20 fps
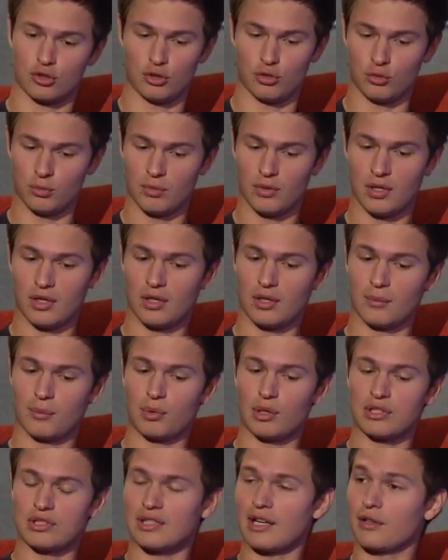who
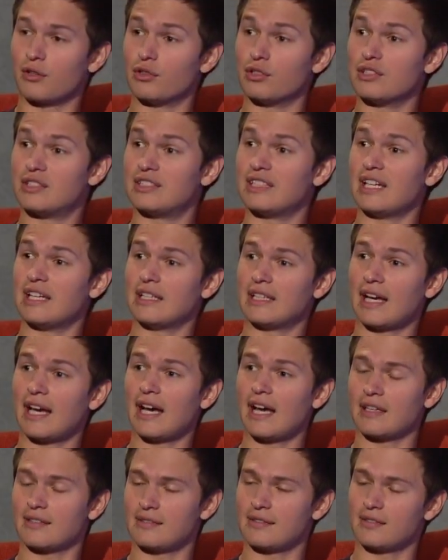brings together an insane
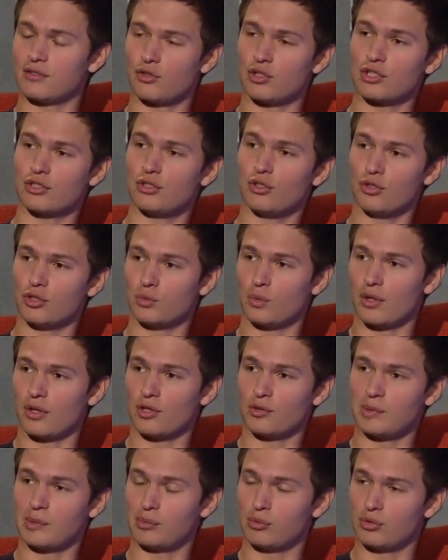cast, and Chris Nolan's one of
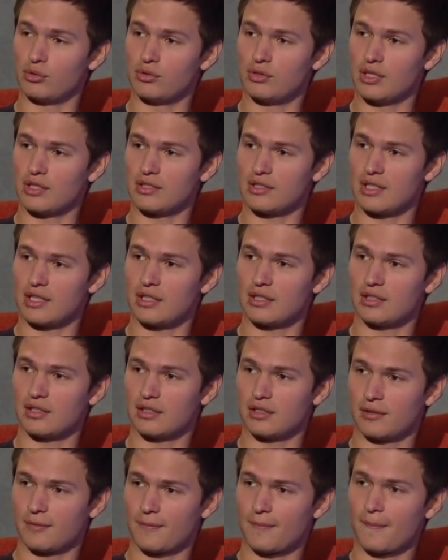those people who does that.
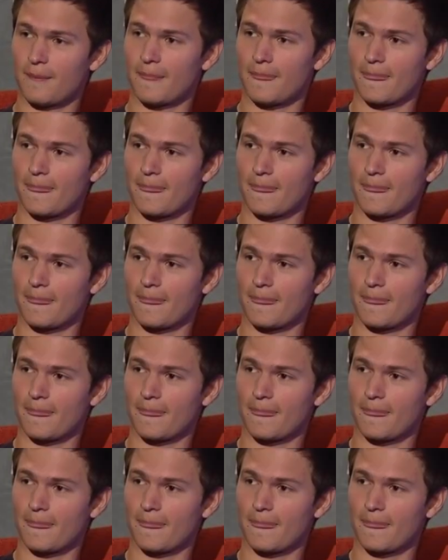You